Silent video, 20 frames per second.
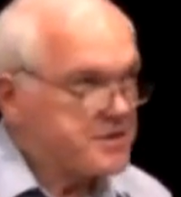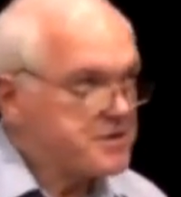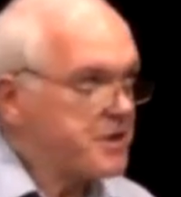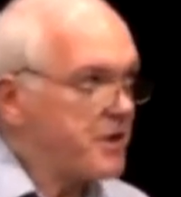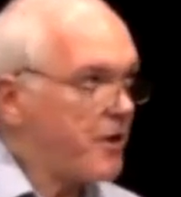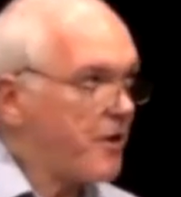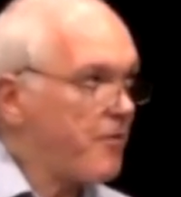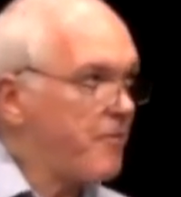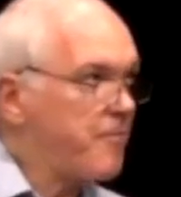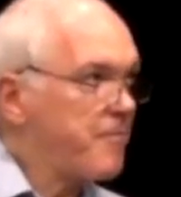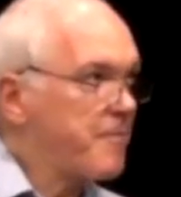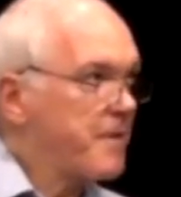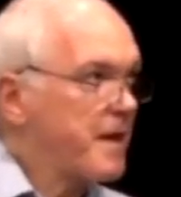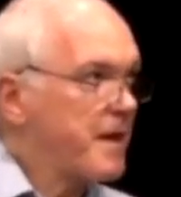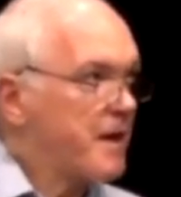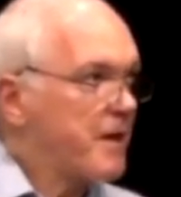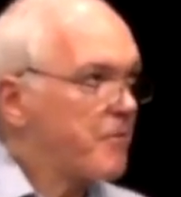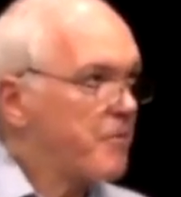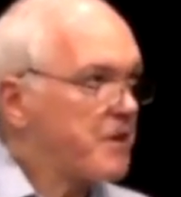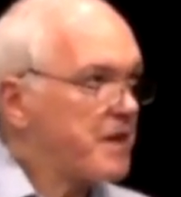So
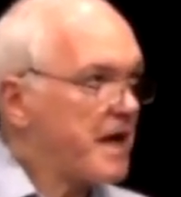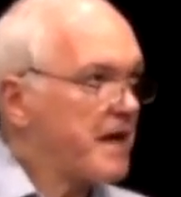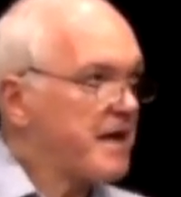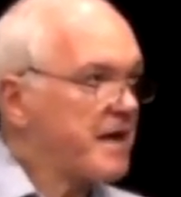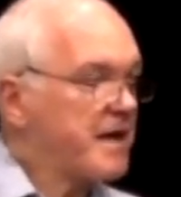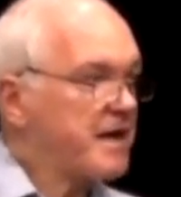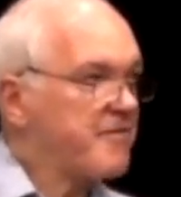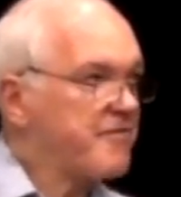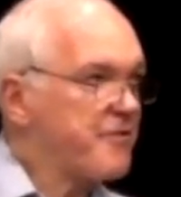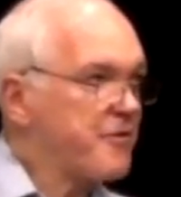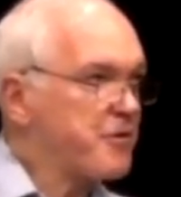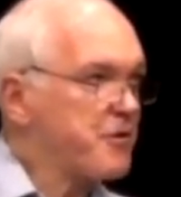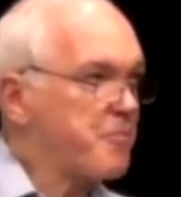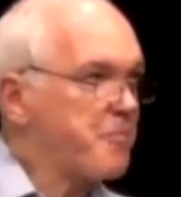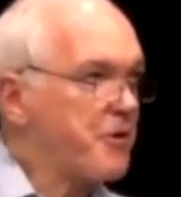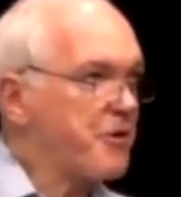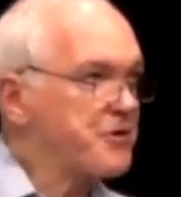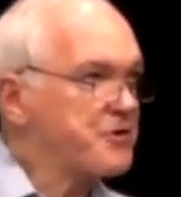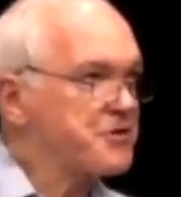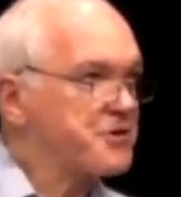without any further
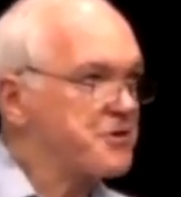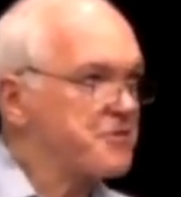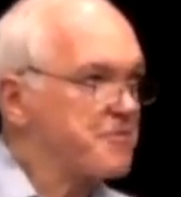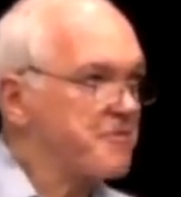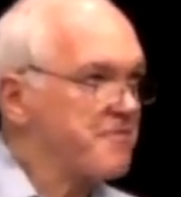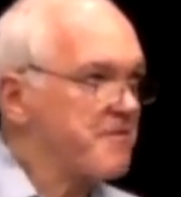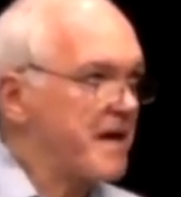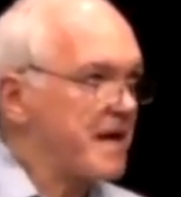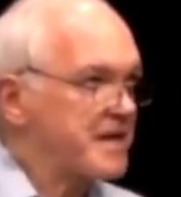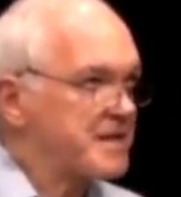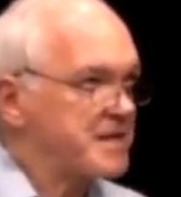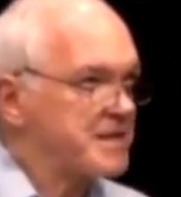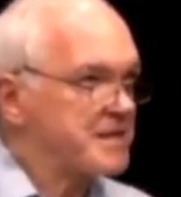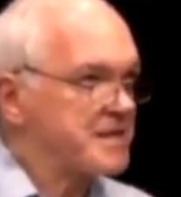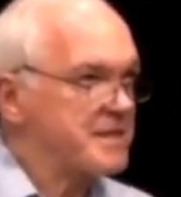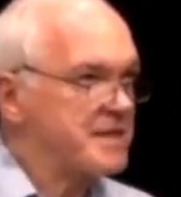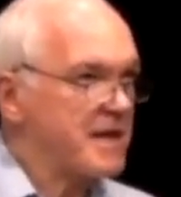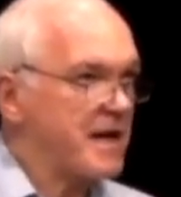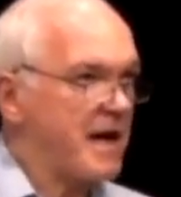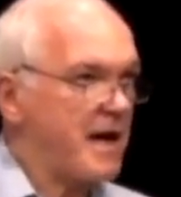personal
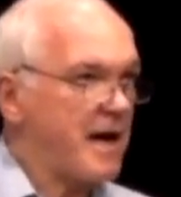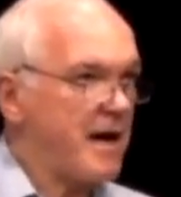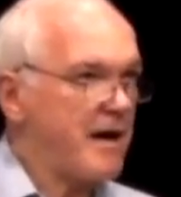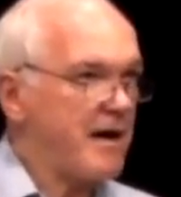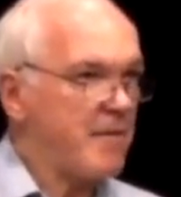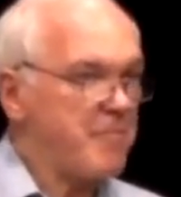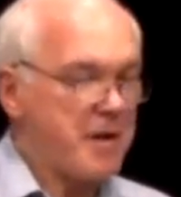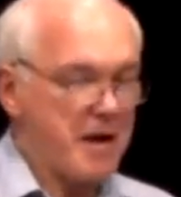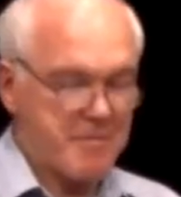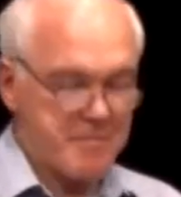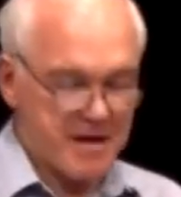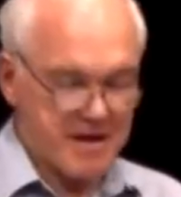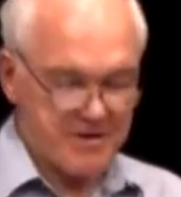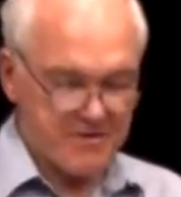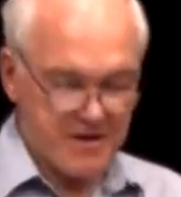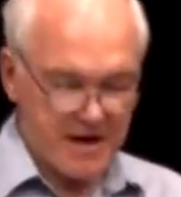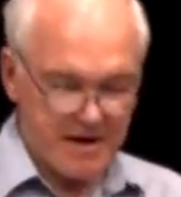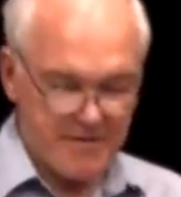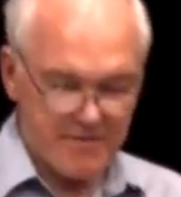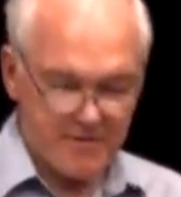reflections about my
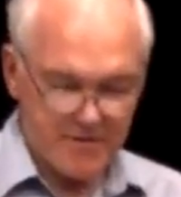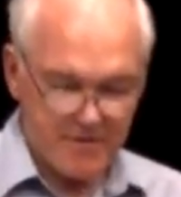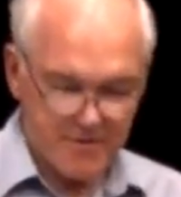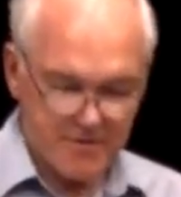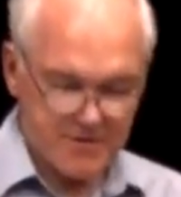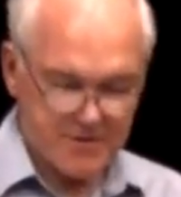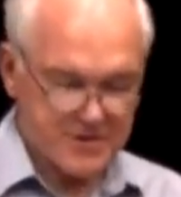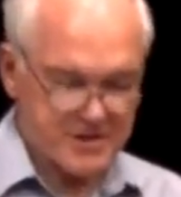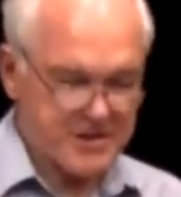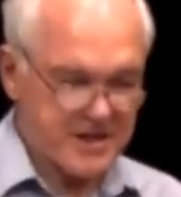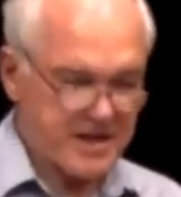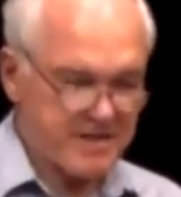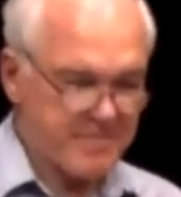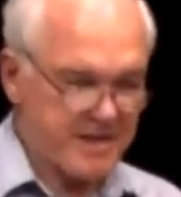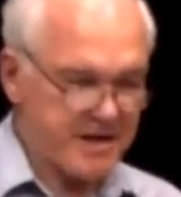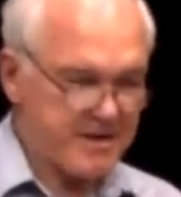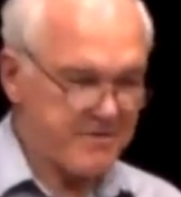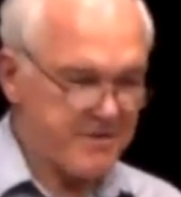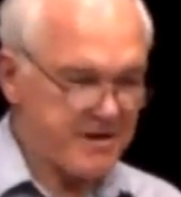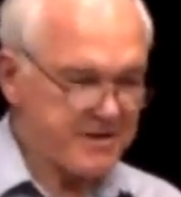travel or the state of
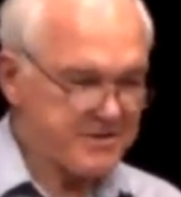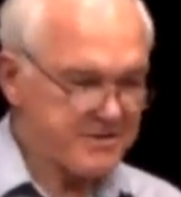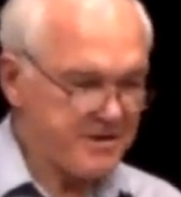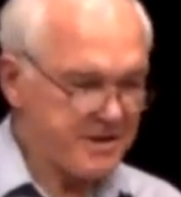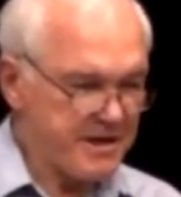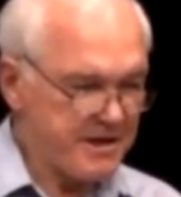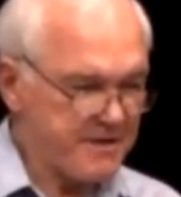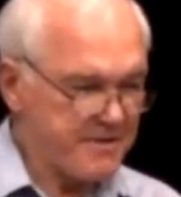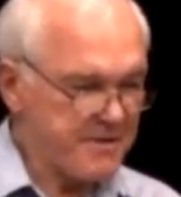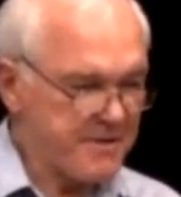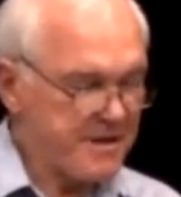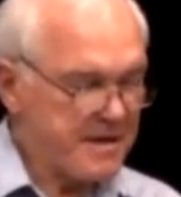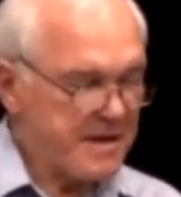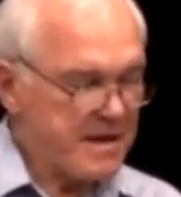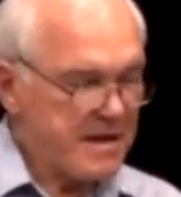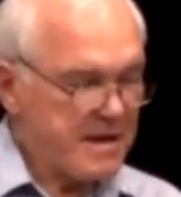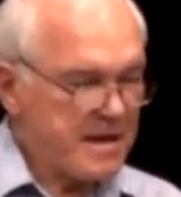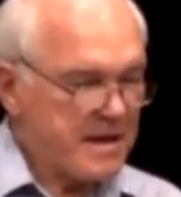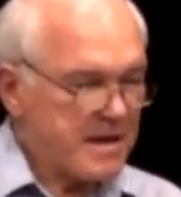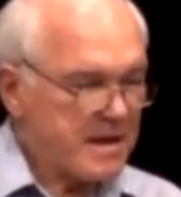my dress or health,
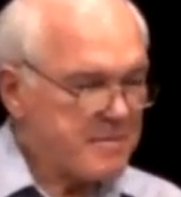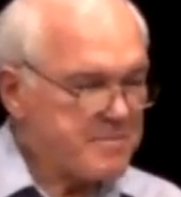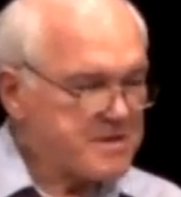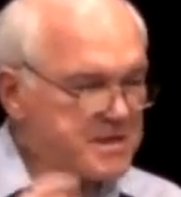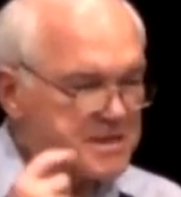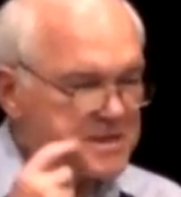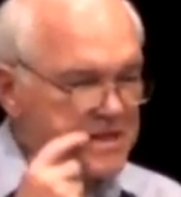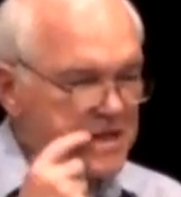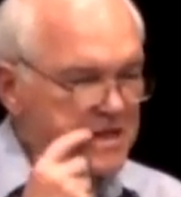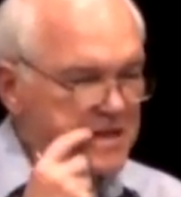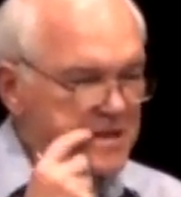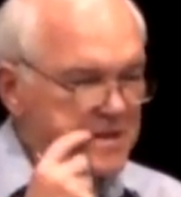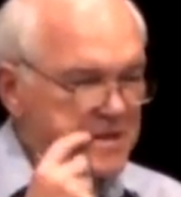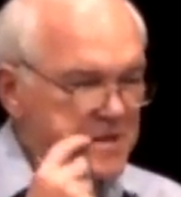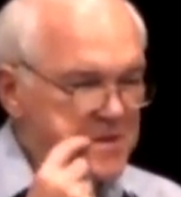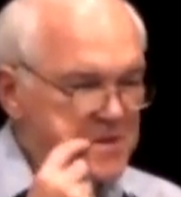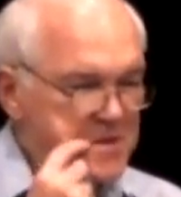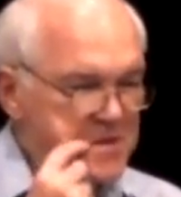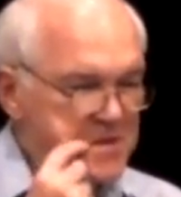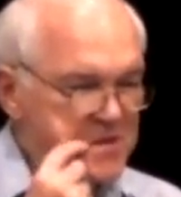let me just say that
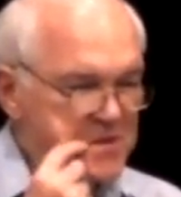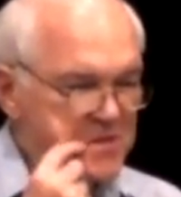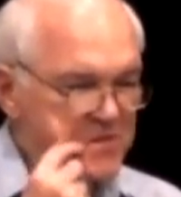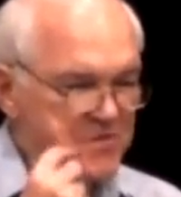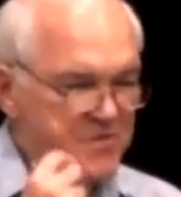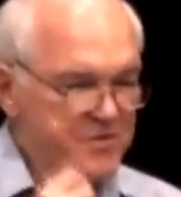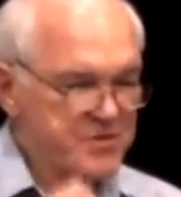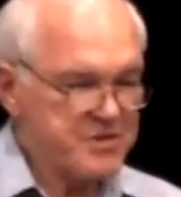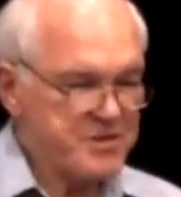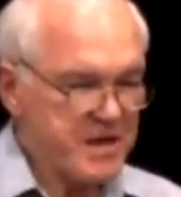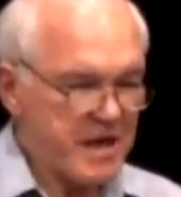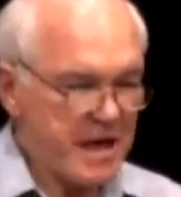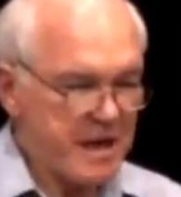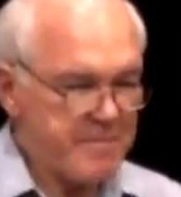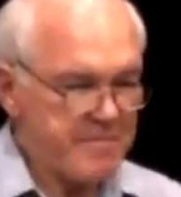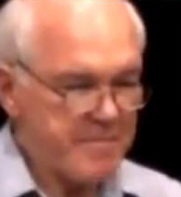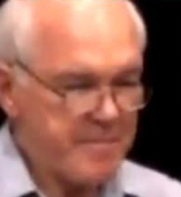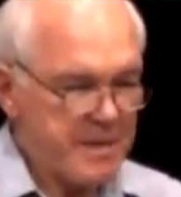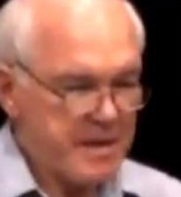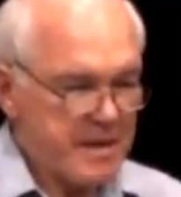this is the first
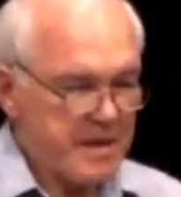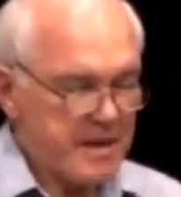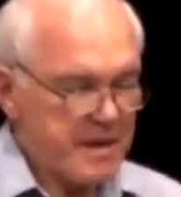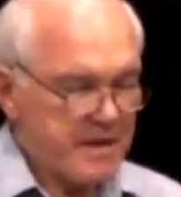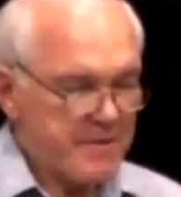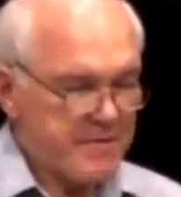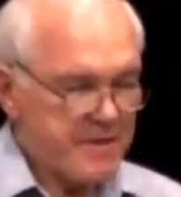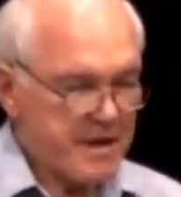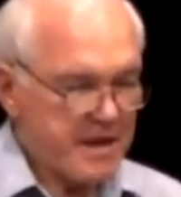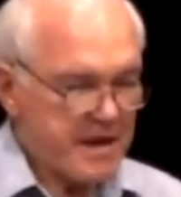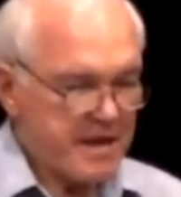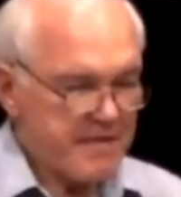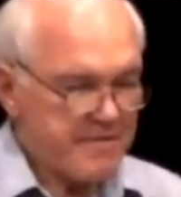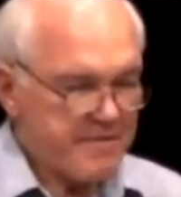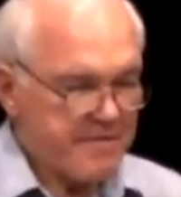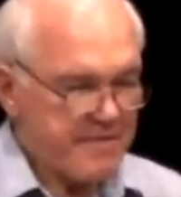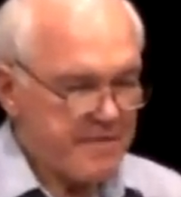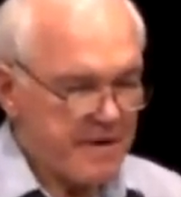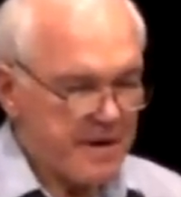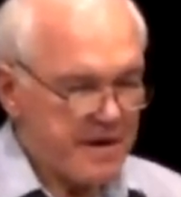time that I've
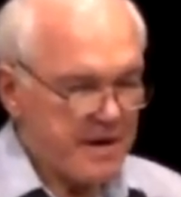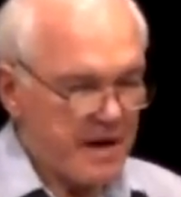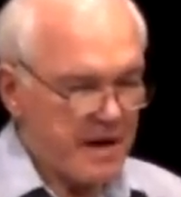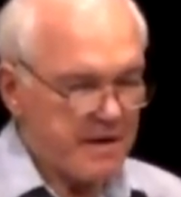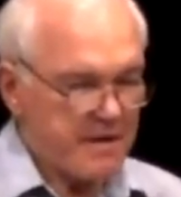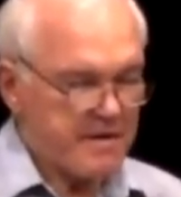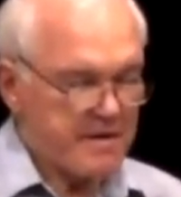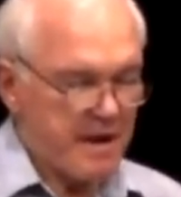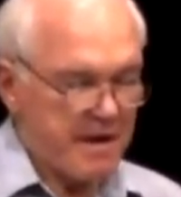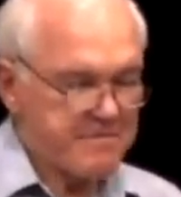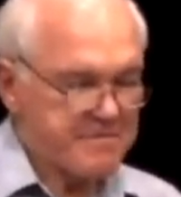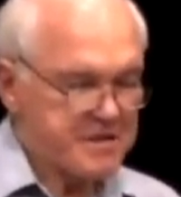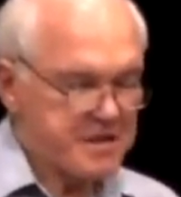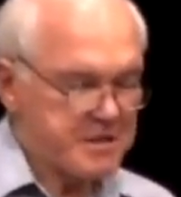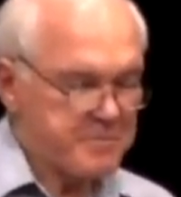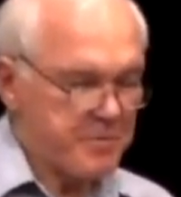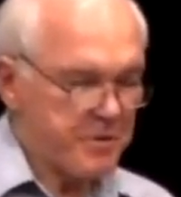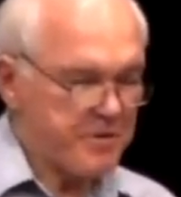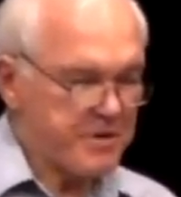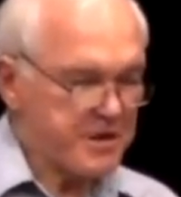obviously
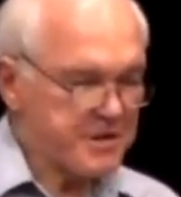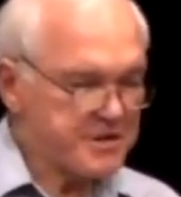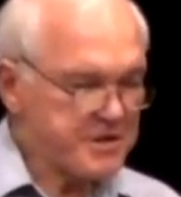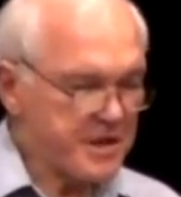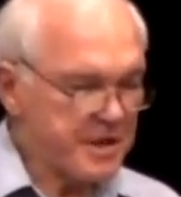spoken in